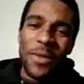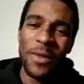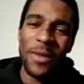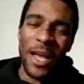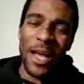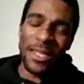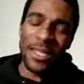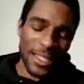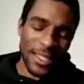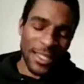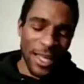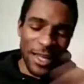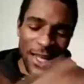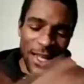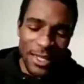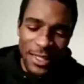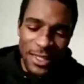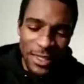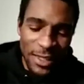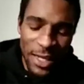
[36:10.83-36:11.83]
I just say all
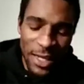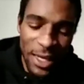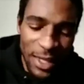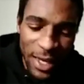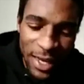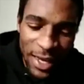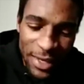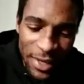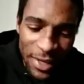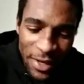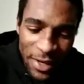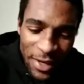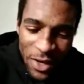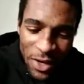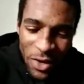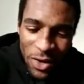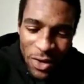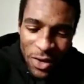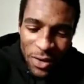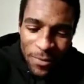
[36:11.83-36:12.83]
that to say, like,
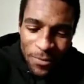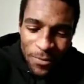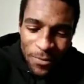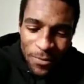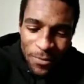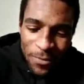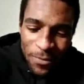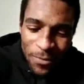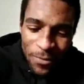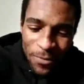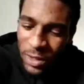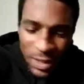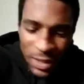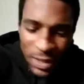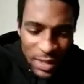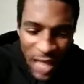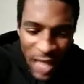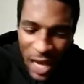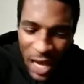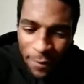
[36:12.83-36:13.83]
whether it's a
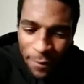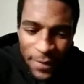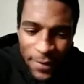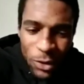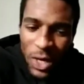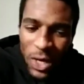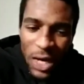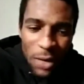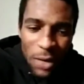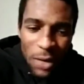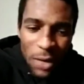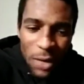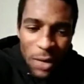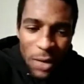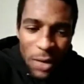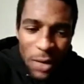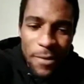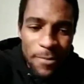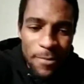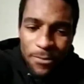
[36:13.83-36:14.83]
sacrifice you got to
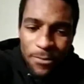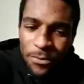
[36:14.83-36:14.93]
make,